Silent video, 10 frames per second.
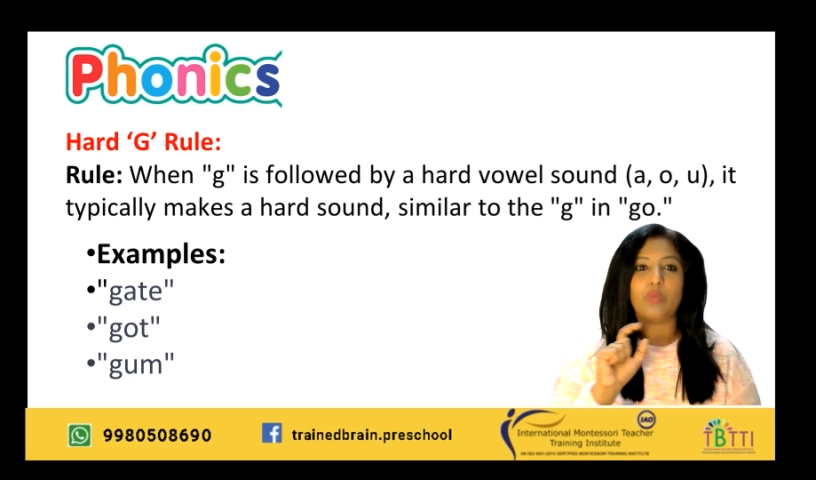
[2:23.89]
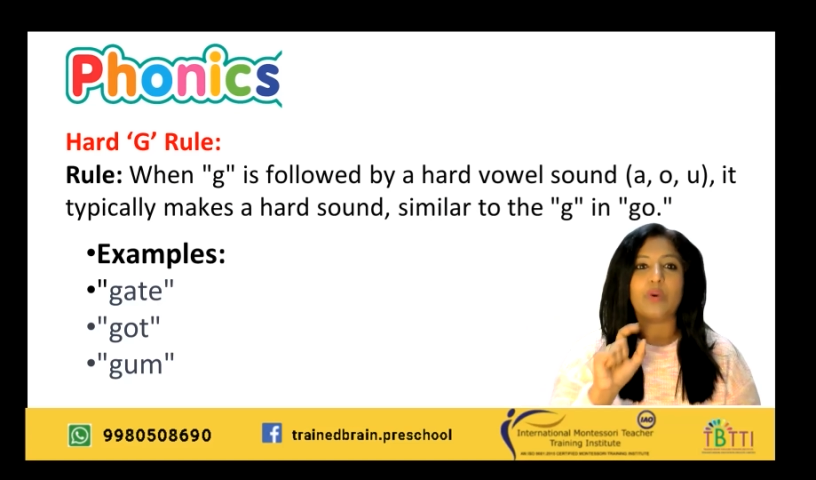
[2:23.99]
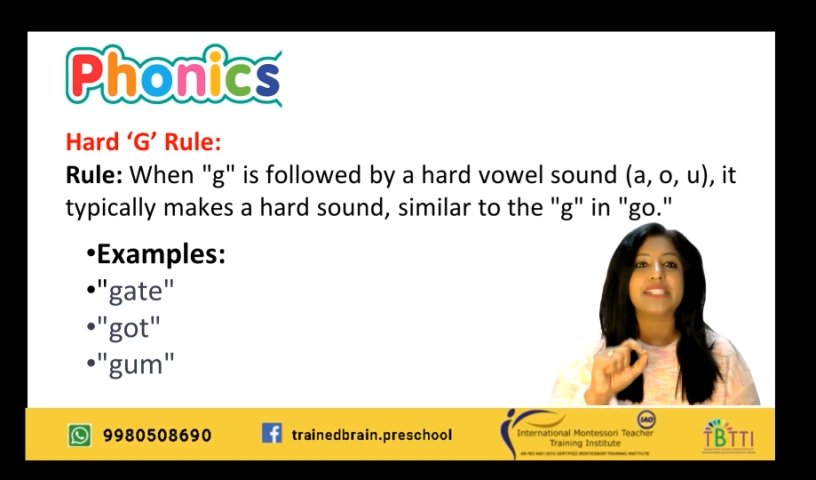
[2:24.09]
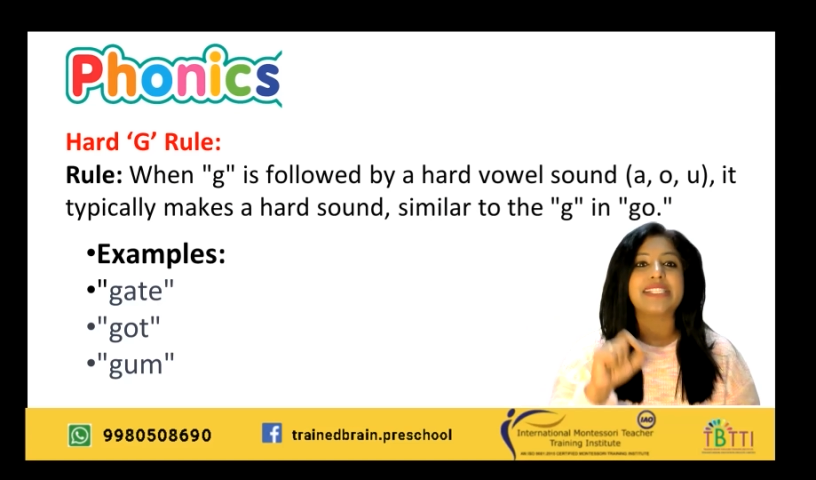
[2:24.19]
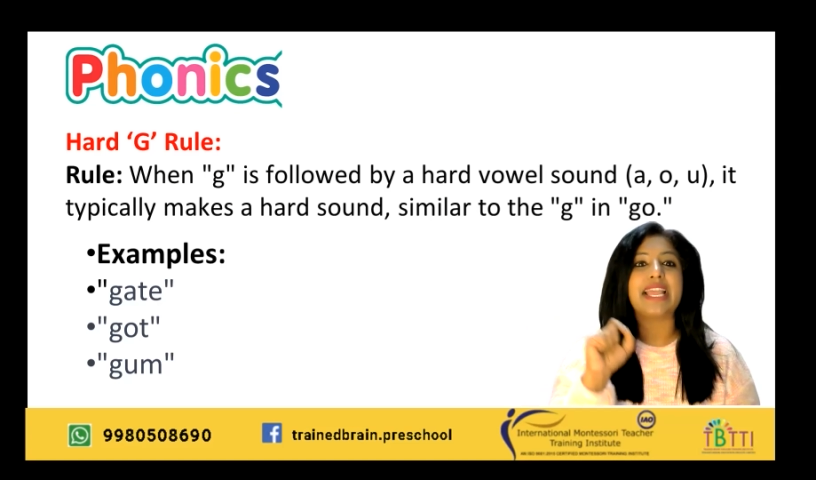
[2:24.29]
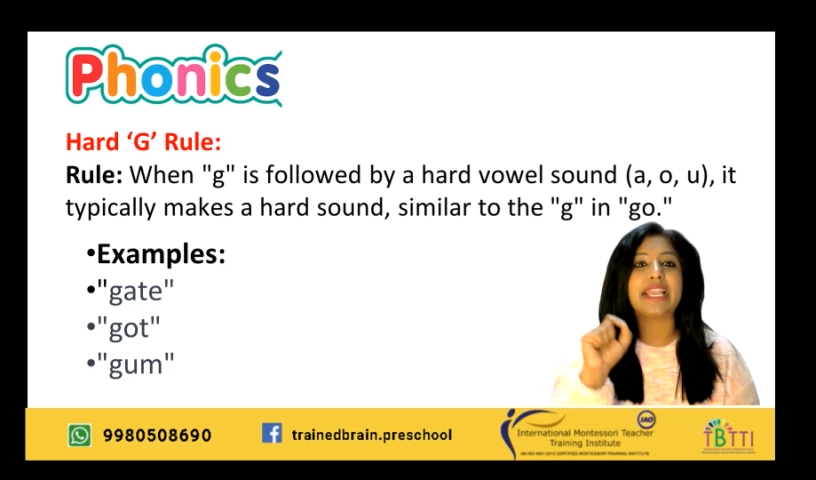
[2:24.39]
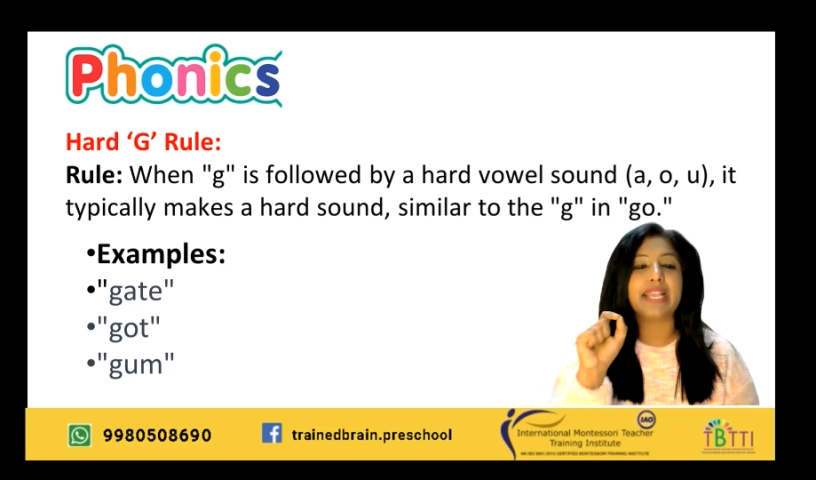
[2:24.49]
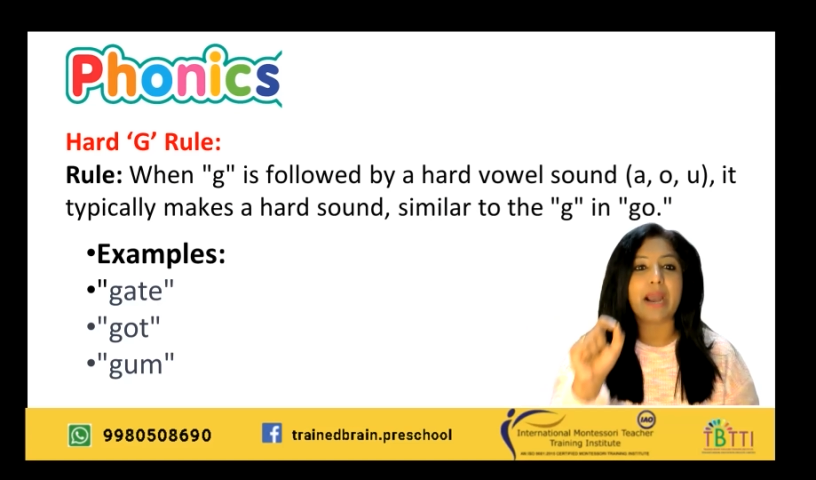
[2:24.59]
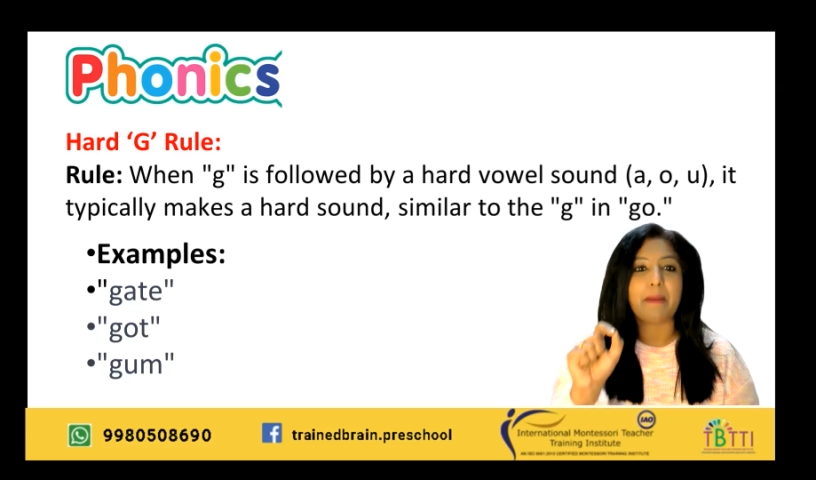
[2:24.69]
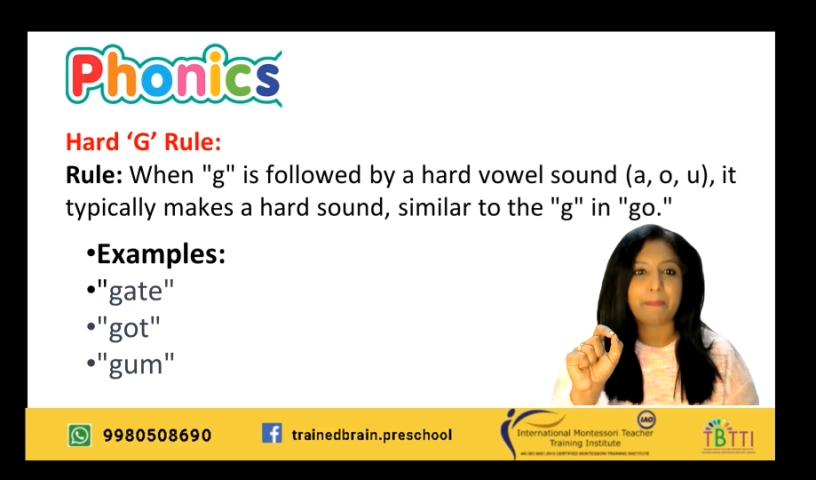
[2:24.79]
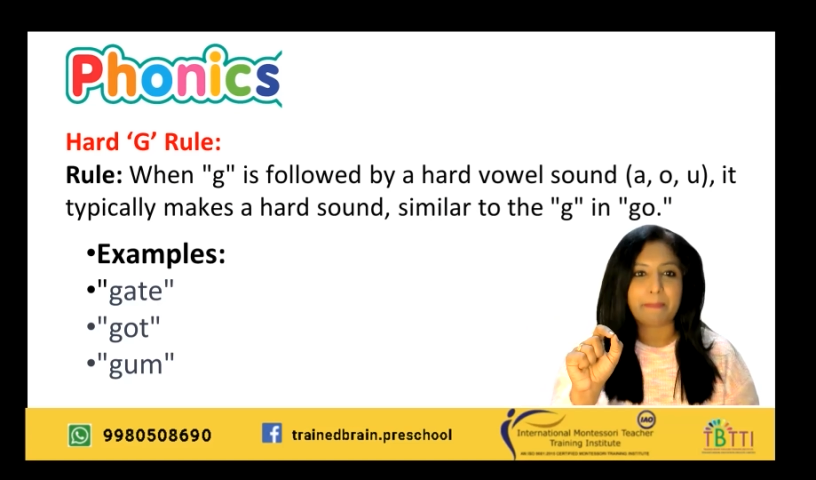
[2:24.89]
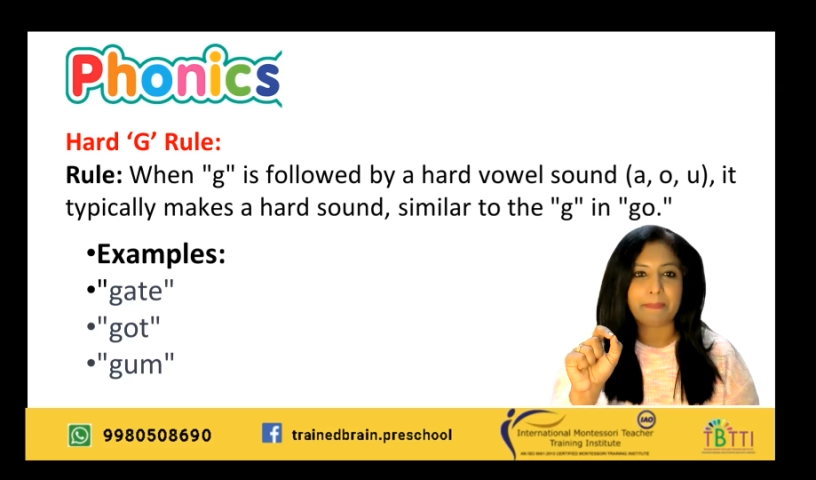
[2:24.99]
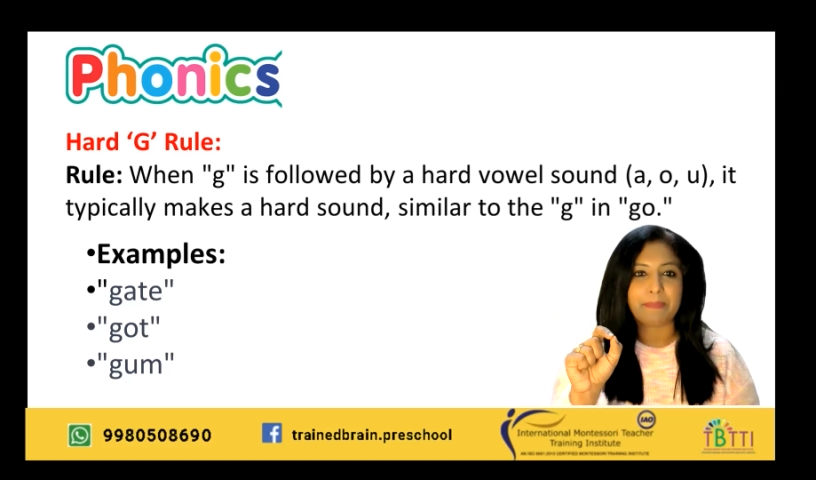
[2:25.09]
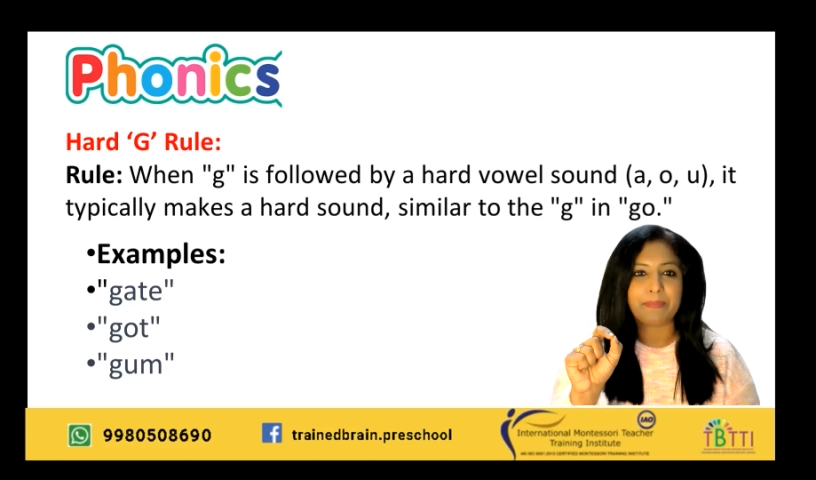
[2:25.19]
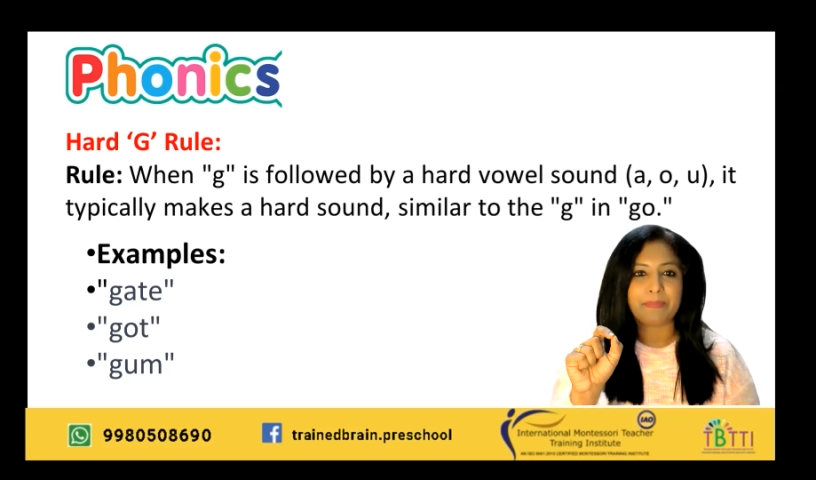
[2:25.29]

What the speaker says: Words like gum,